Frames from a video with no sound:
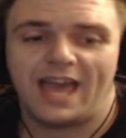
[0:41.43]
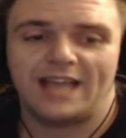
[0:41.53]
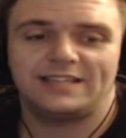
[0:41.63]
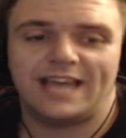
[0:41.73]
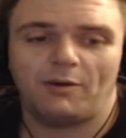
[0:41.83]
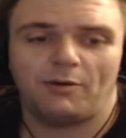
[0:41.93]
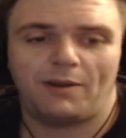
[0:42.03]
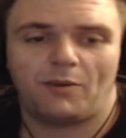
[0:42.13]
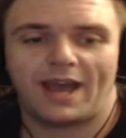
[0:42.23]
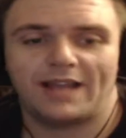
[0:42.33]
And today we'll be
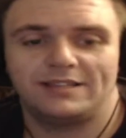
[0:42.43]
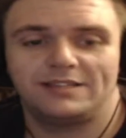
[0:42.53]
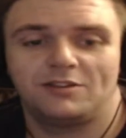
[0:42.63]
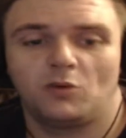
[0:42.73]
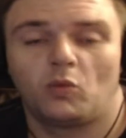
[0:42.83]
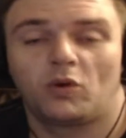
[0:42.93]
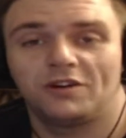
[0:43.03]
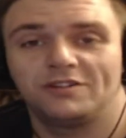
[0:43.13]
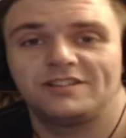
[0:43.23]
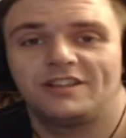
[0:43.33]
reacting to the
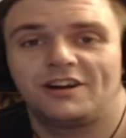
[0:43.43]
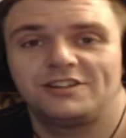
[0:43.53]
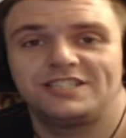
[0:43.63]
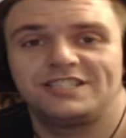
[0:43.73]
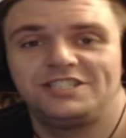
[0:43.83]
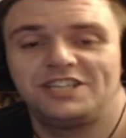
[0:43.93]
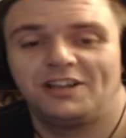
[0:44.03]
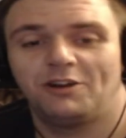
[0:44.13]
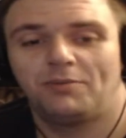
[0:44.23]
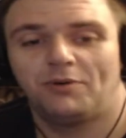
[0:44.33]
world's largest
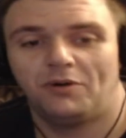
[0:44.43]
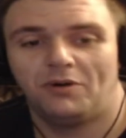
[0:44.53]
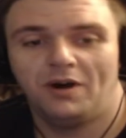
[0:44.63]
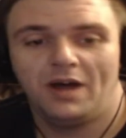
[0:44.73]
Jello pool